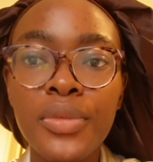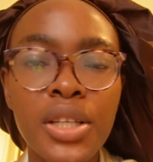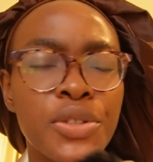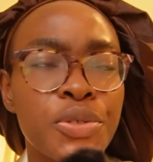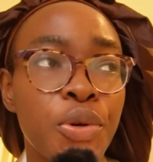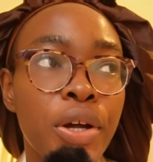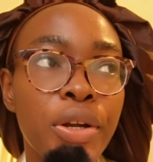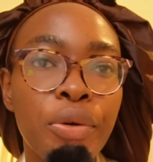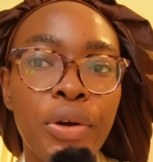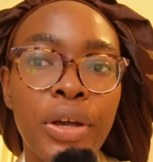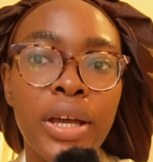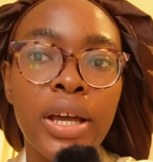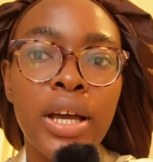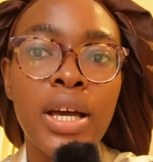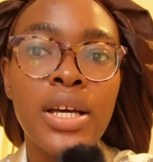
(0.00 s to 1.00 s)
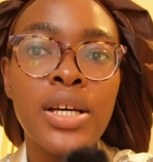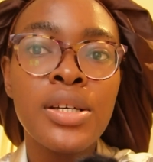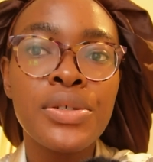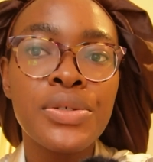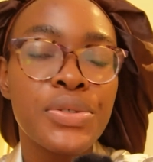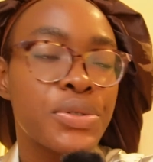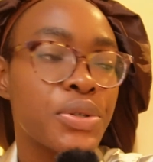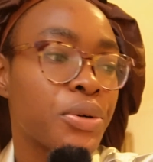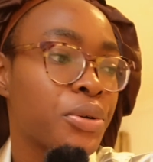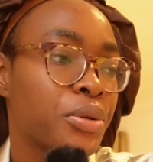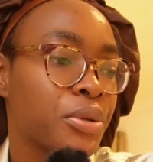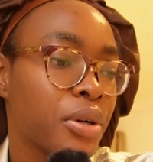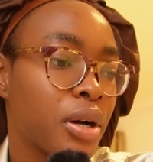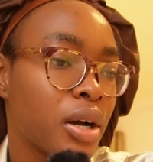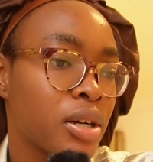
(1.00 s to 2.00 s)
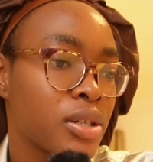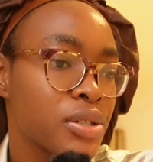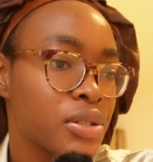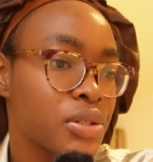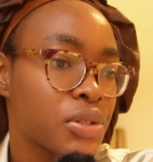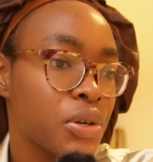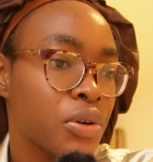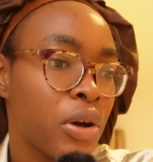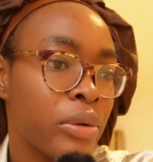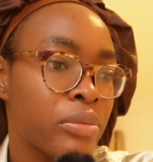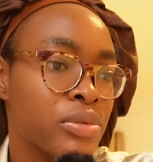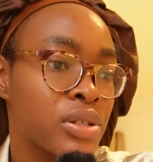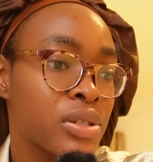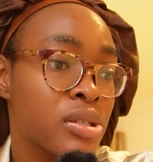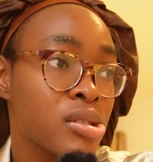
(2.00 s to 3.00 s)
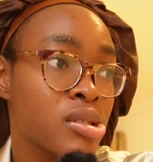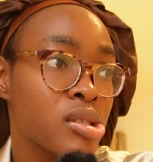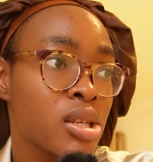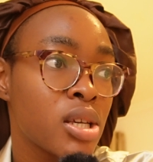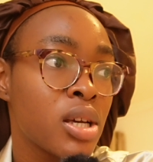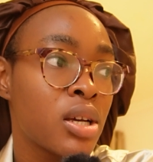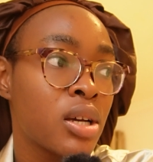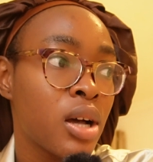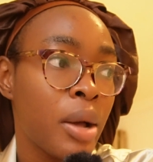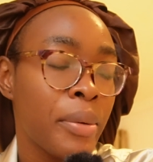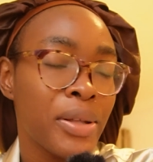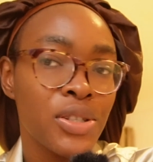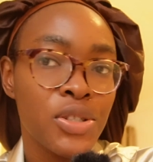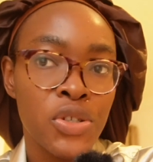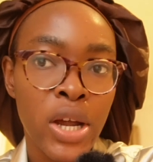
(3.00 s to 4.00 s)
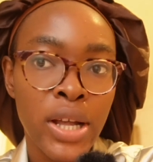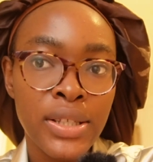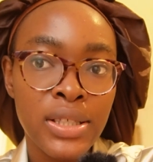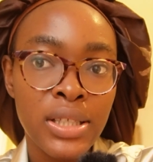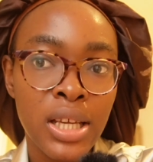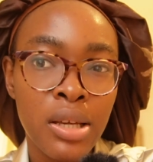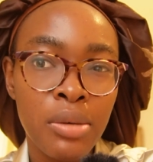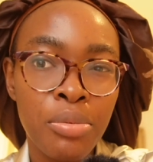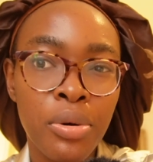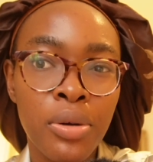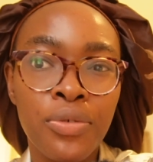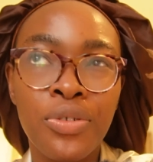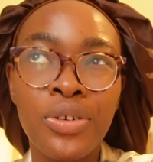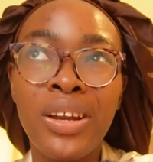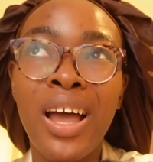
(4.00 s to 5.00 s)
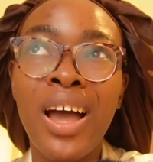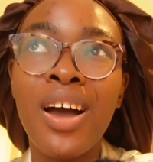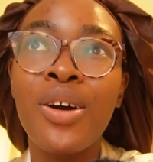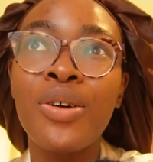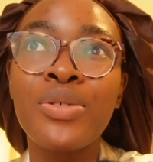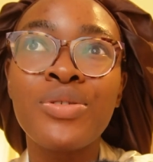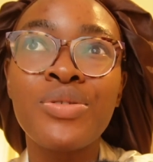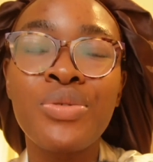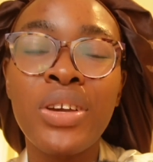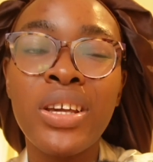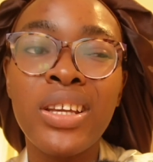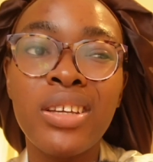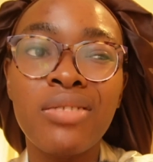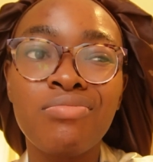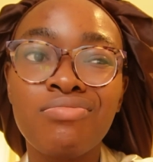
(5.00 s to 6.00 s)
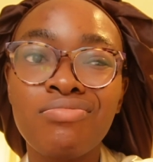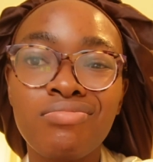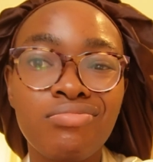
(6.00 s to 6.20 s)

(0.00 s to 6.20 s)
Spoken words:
So annoying. So I'm going to try today, but for now it's raining.